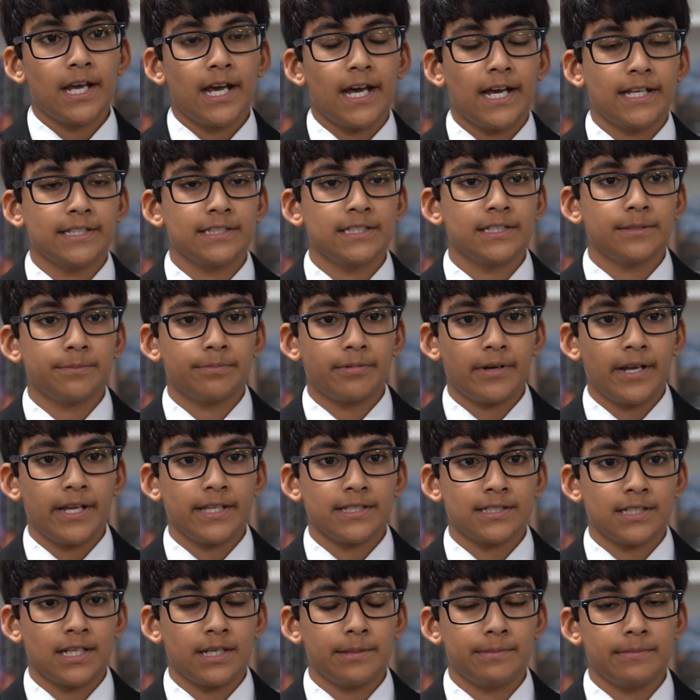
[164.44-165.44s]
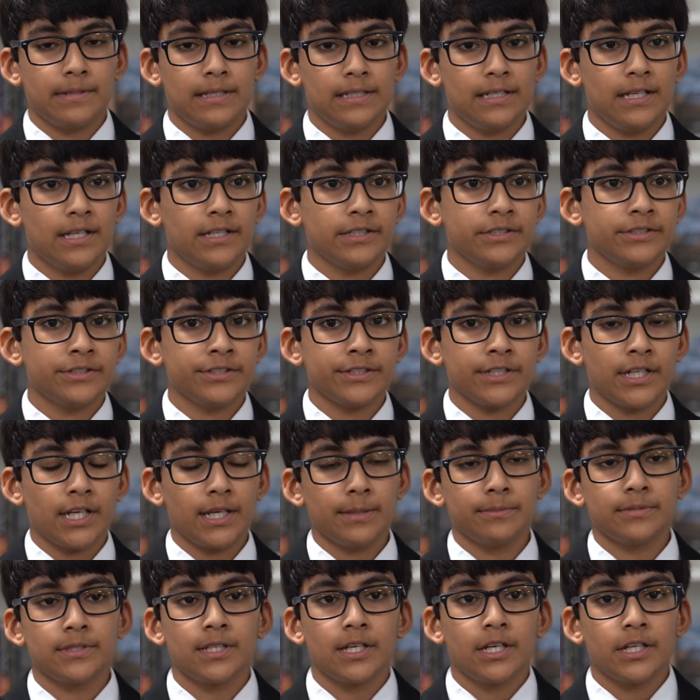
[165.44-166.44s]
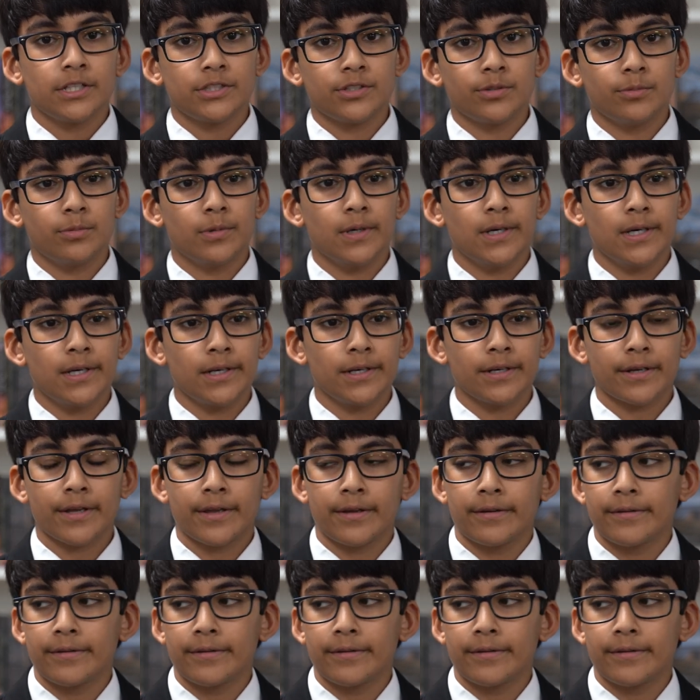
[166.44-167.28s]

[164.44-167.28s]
and at break time and lunch times to work.